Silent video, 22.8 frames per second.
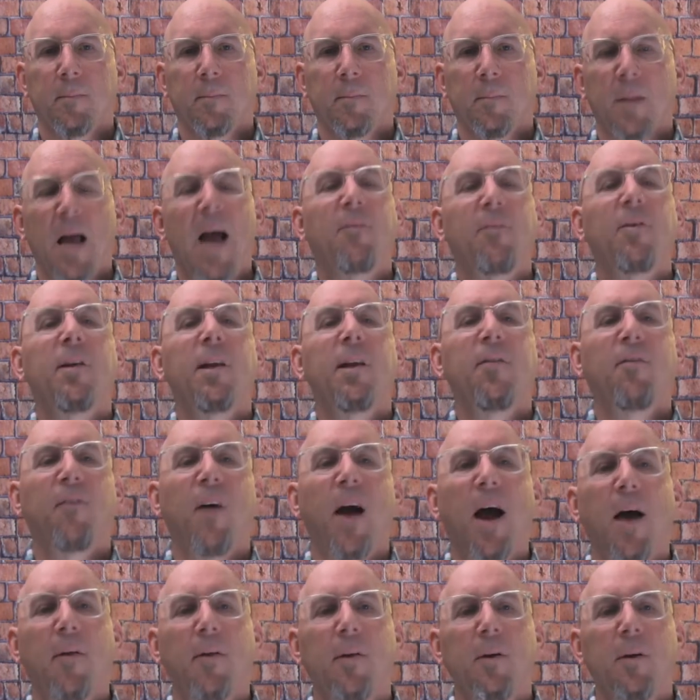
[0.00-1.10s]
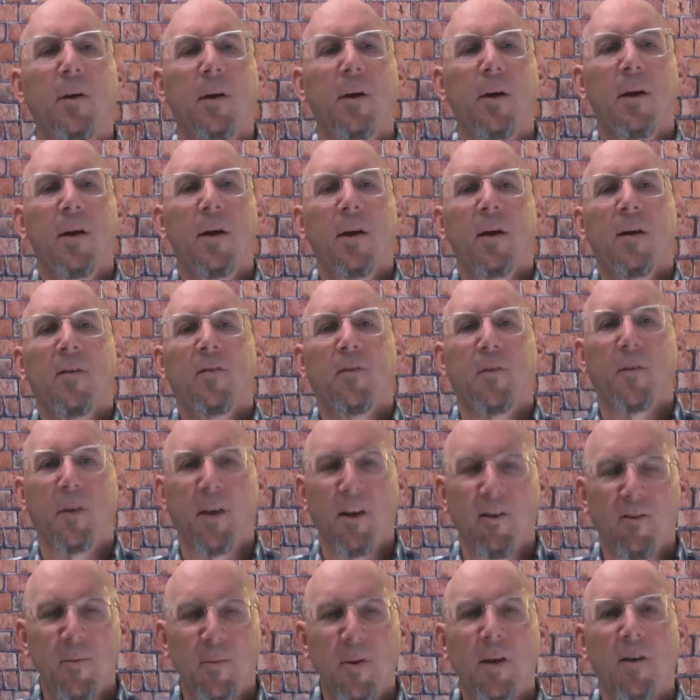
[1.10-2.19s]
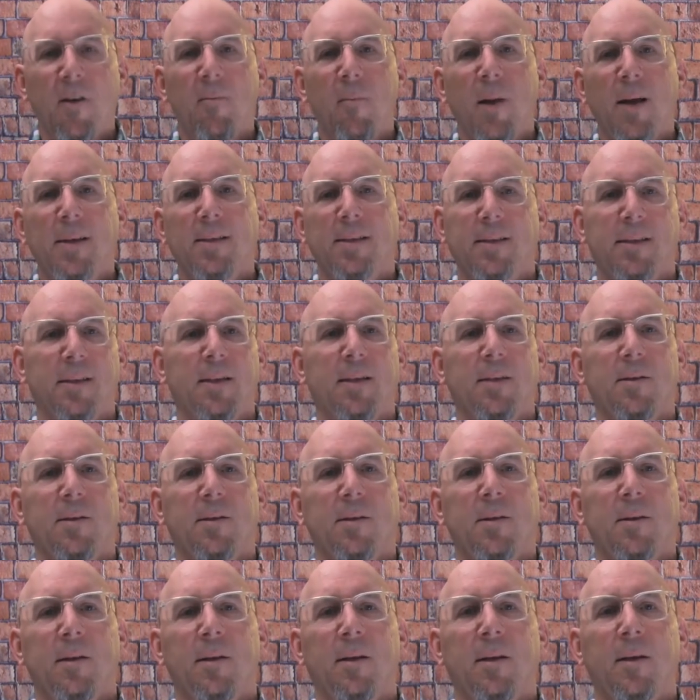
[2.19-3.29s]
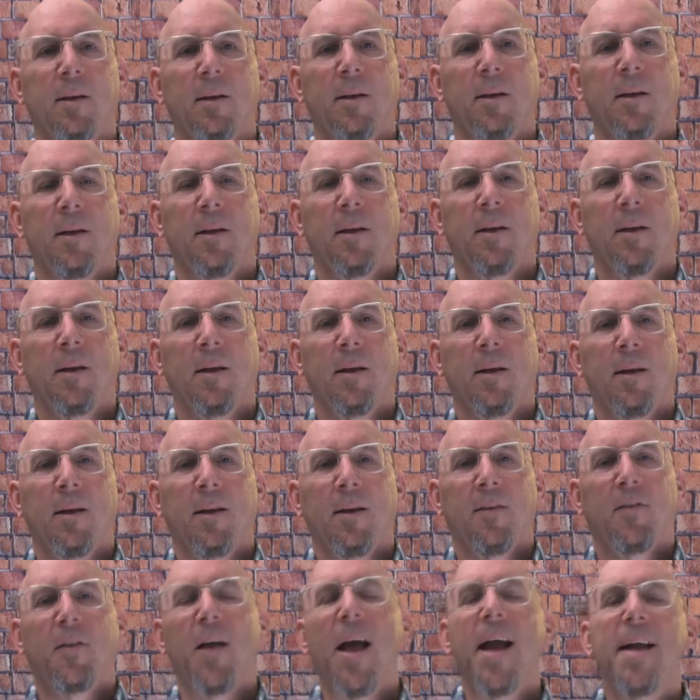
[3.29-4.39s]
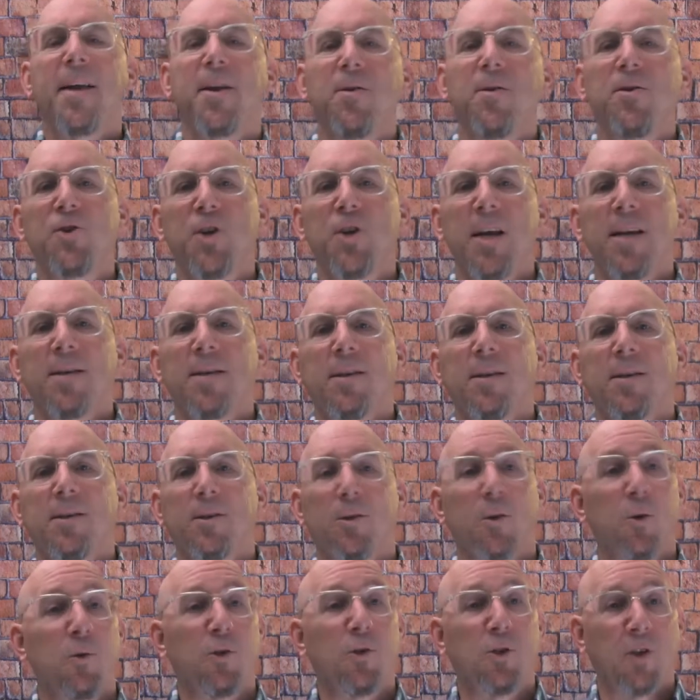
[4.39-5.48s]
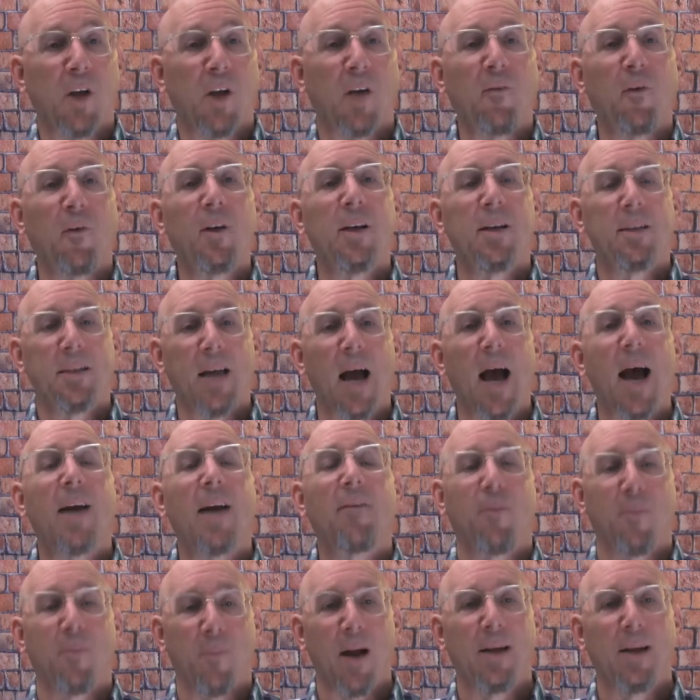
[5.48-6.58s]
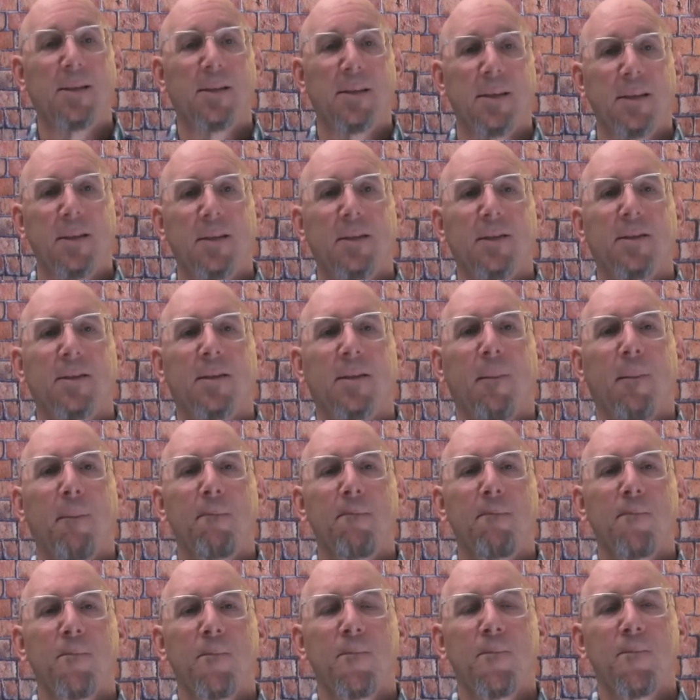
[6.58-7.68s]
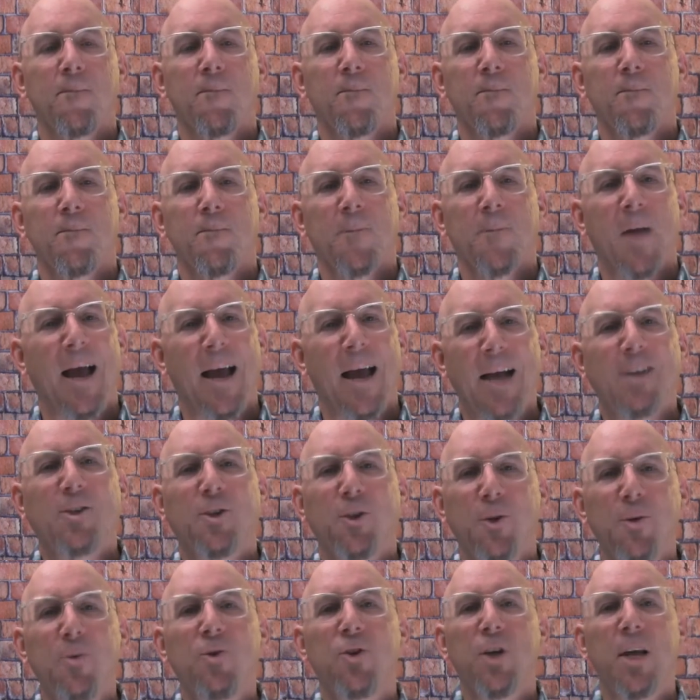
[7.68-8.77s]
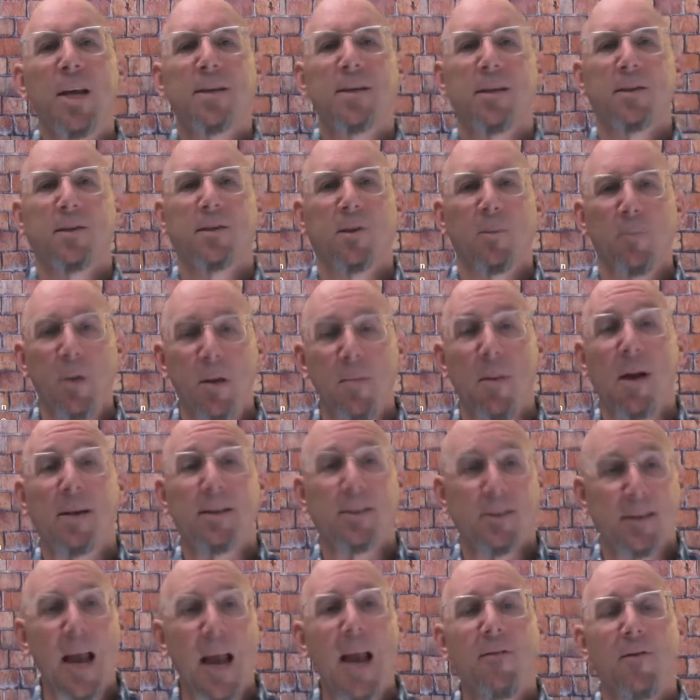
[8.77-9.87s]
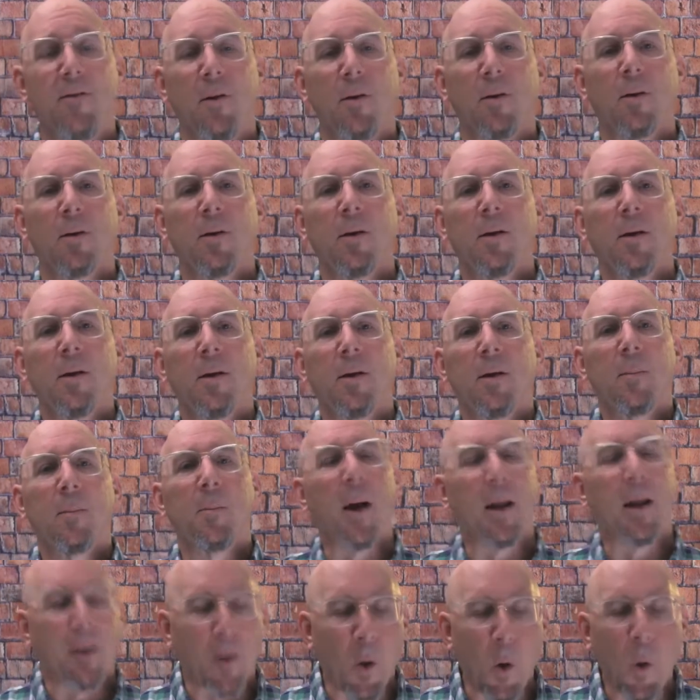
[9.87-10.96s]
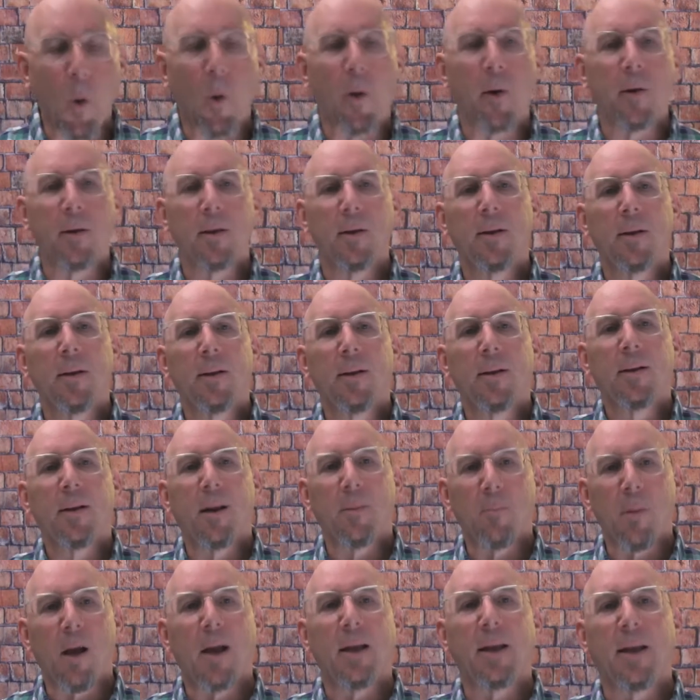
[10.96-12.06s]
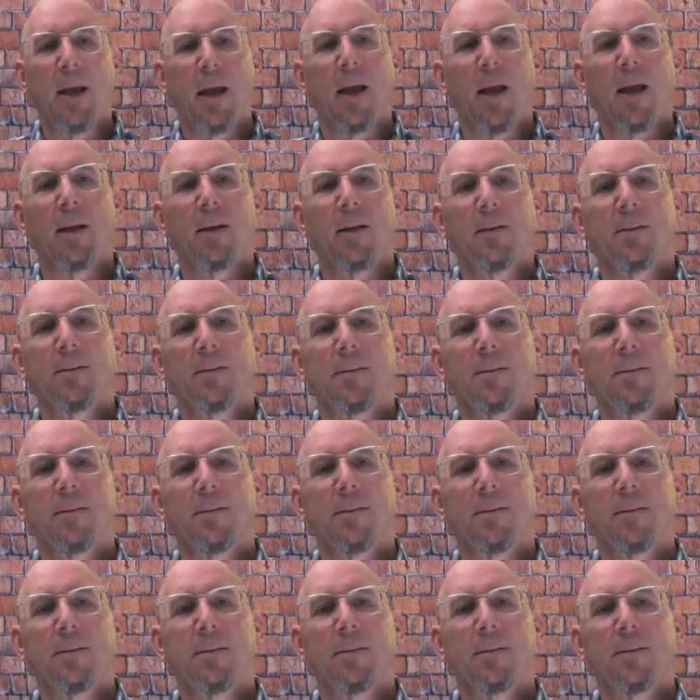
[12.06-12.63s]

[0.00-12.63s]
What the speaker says: Heavenly Father, forgive me of my sins. Thank you, Jesus, who suffered and died for my sins. I ask you, Jesus, to be my Savior, my Lord, and my King.